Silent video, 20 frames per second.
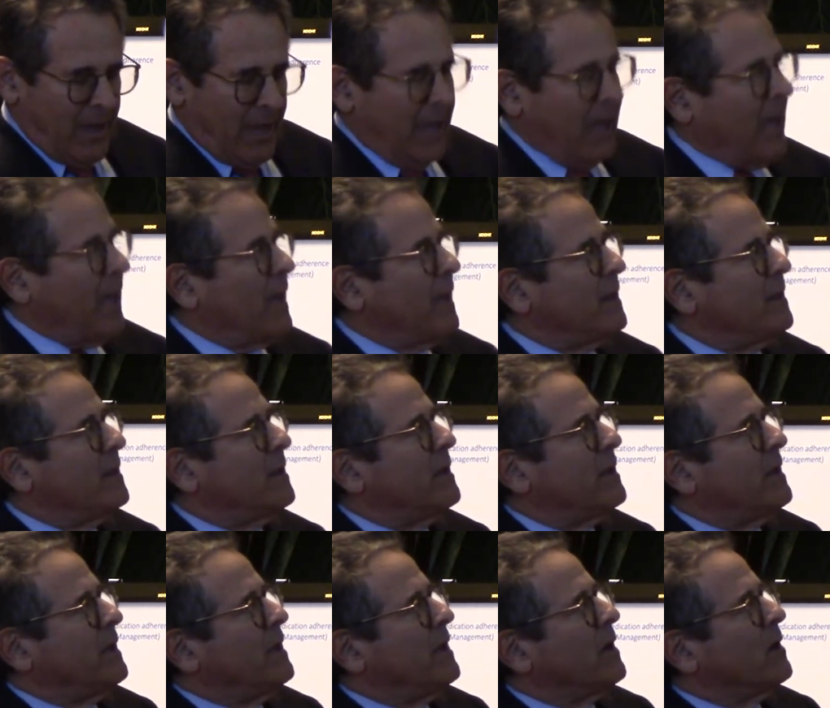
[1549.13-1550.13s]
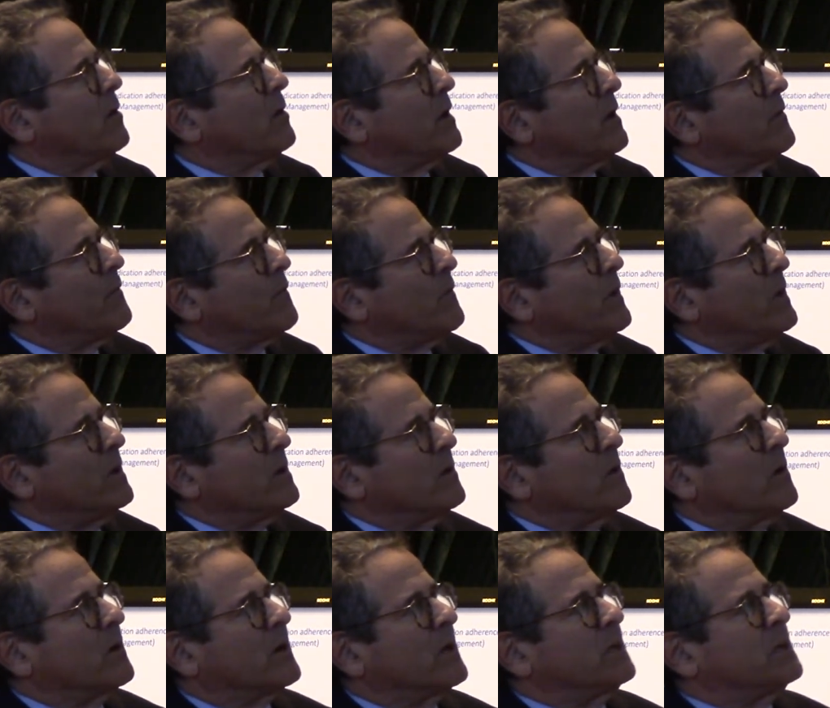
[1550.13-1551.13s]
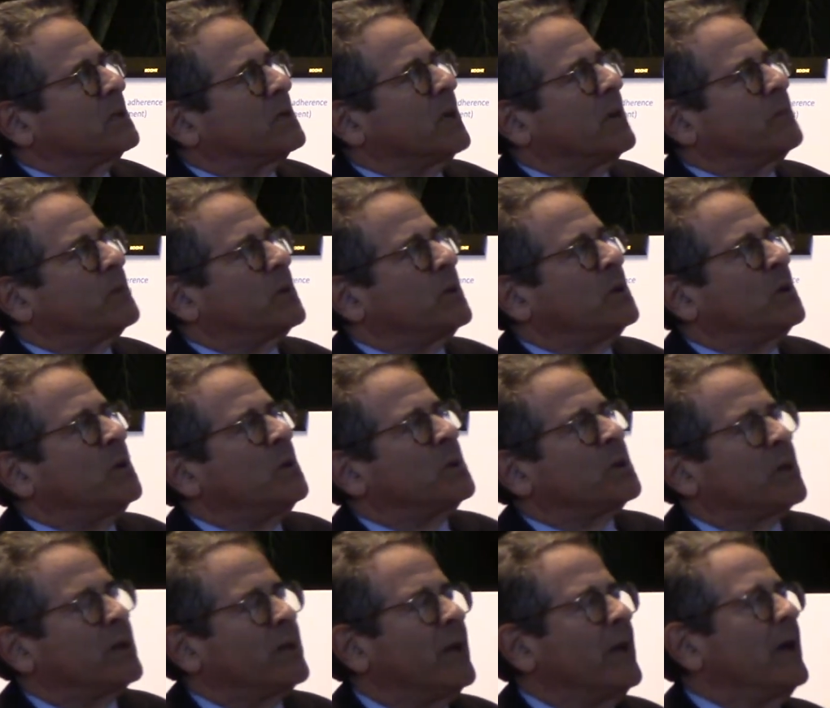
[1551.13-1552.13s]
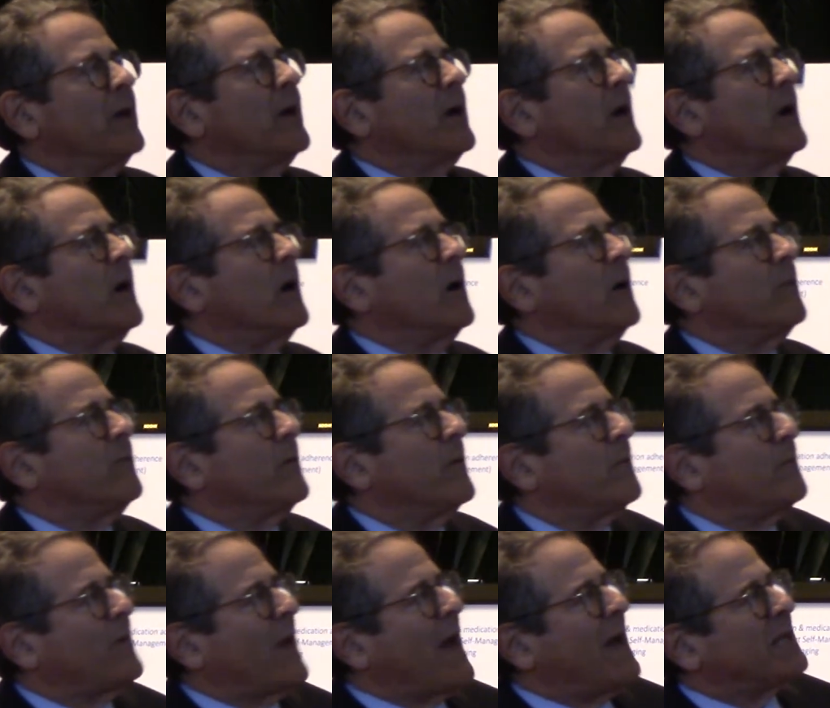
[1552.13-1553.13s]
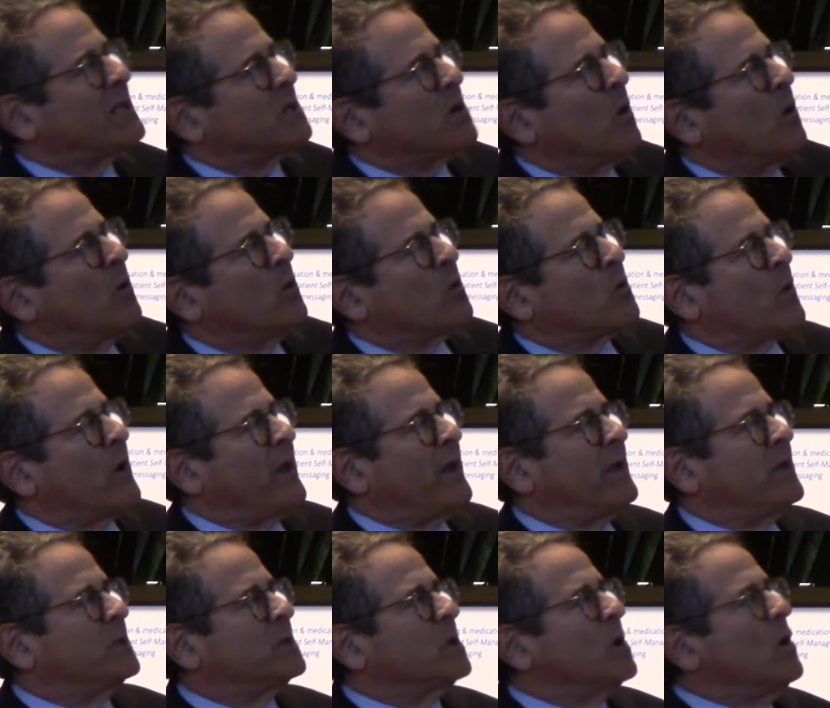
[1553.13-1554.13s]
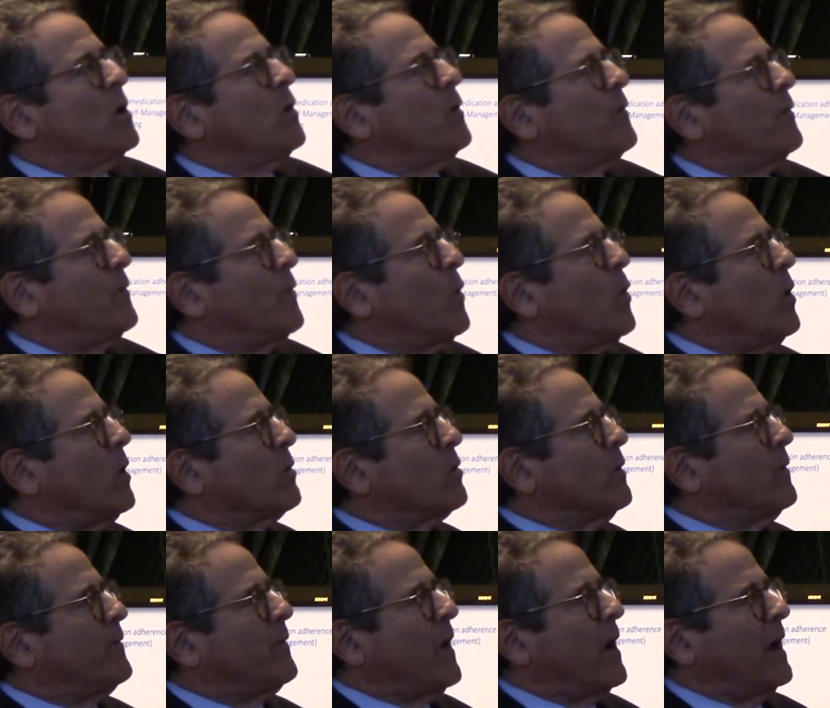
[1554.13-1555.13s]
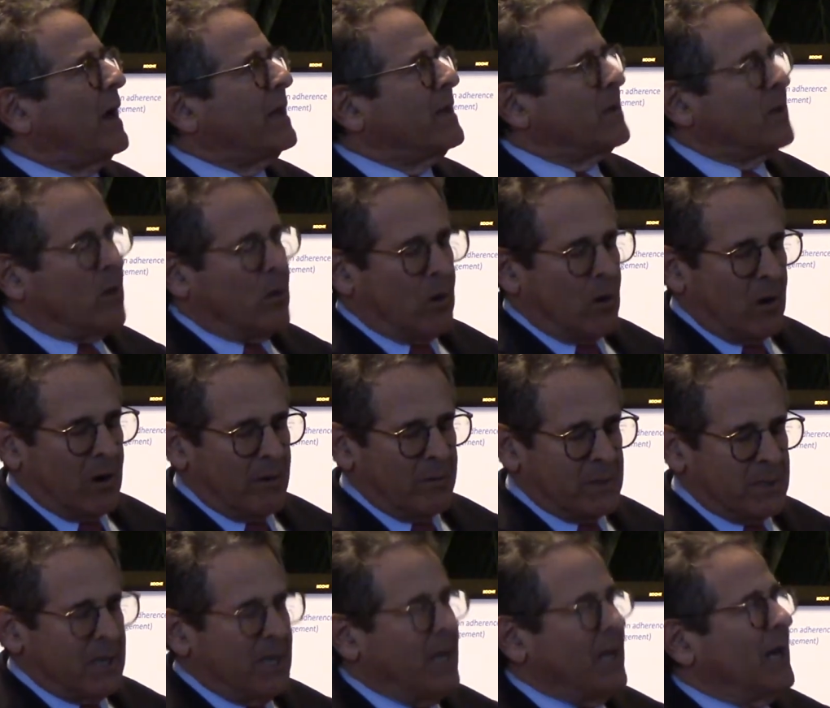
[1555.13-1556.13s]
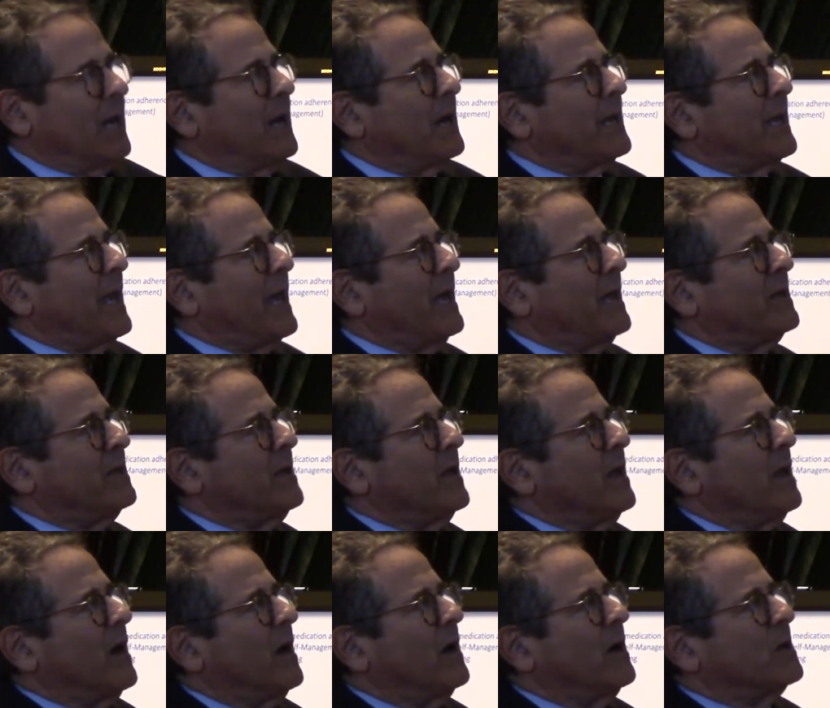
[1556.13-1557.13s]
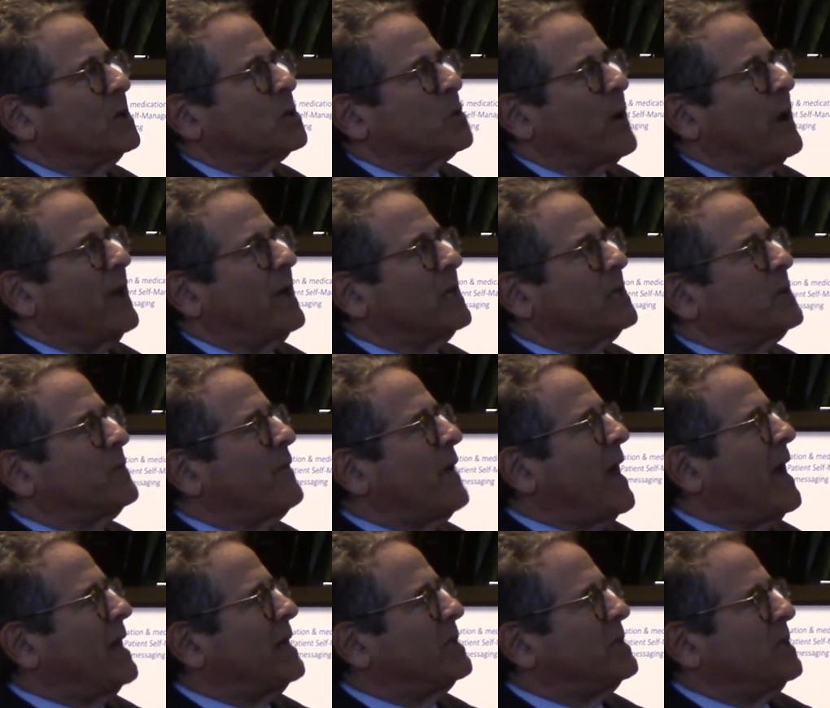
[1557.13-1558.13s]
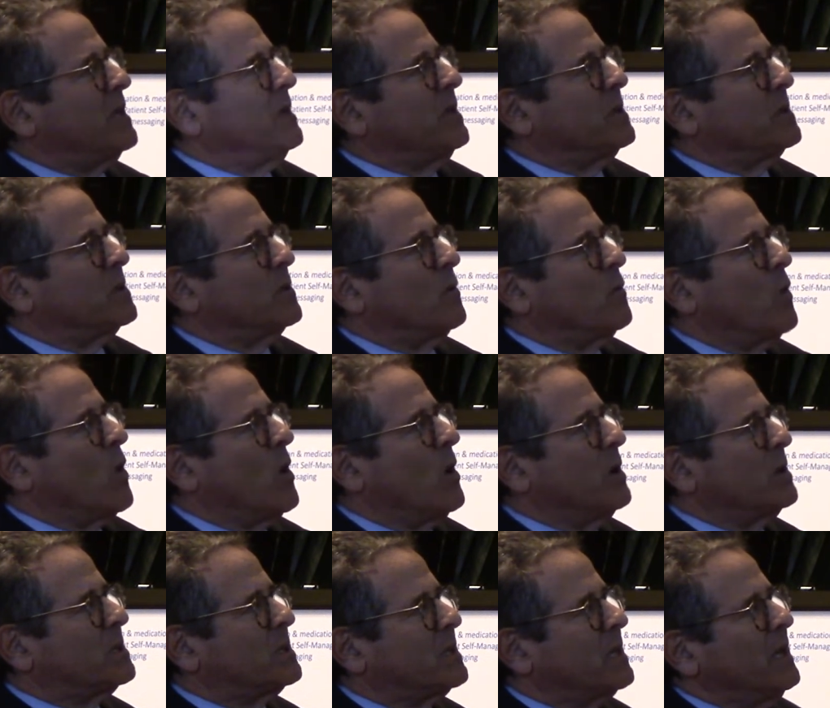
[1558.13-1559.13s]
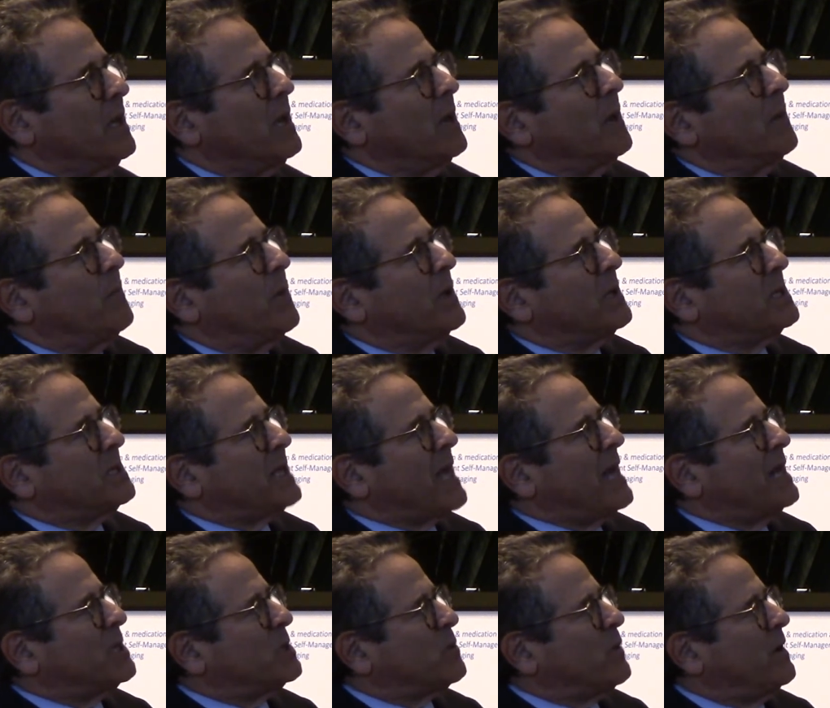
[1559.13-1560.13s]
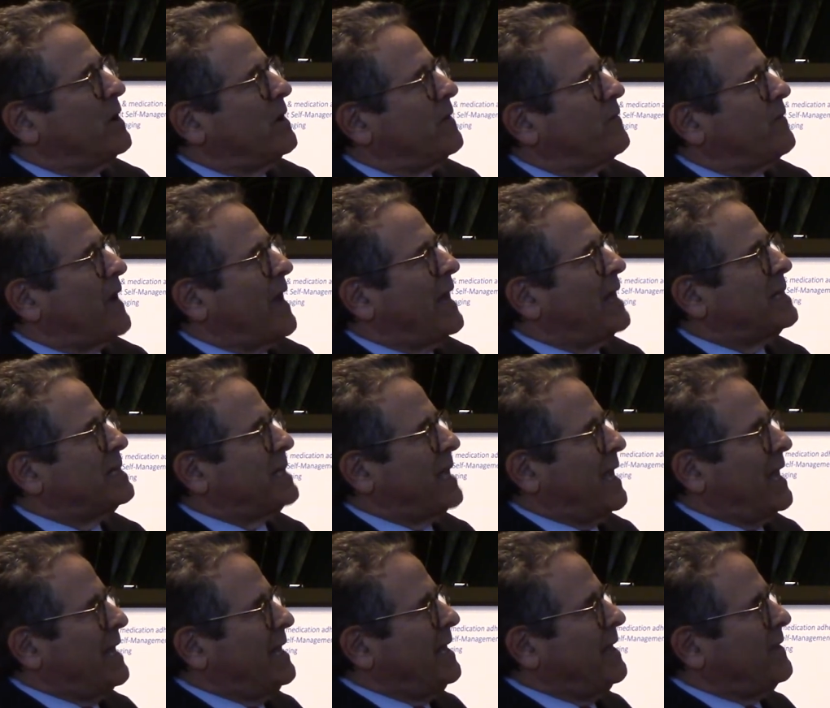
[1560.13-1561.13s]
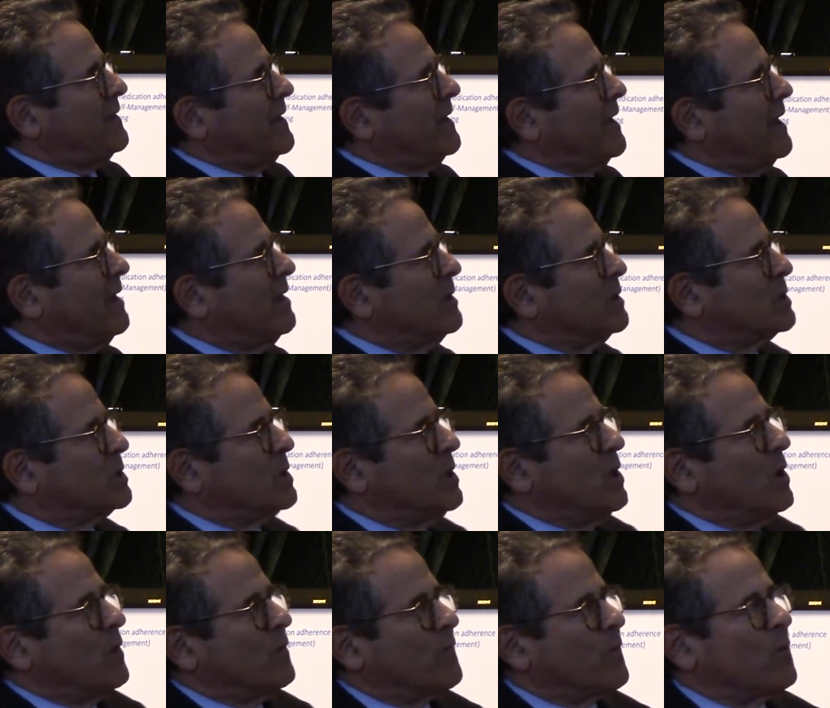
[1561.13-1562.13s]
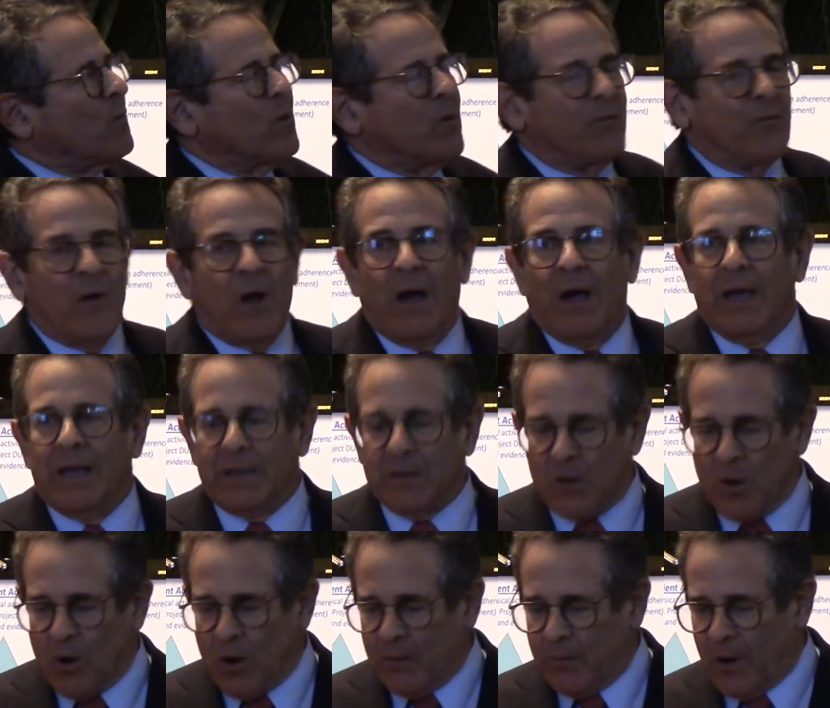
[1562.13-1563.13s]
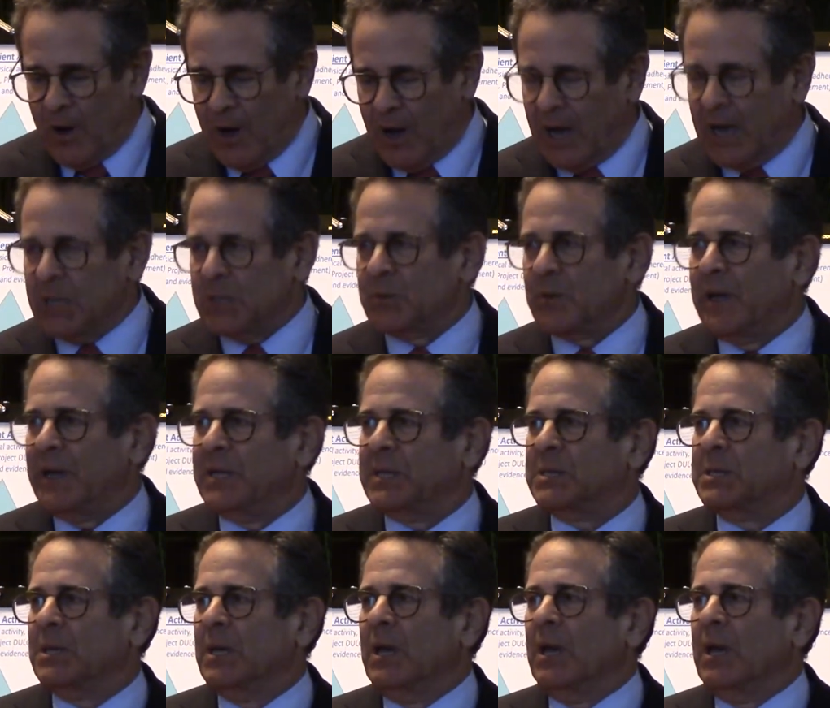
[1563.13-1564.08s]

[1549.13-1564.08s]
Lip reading: And here, if we look at substitution of fats, whole grains for refined carbs, again, trans fats is the worst, but saturated fats, anything else for refined carbohydrates,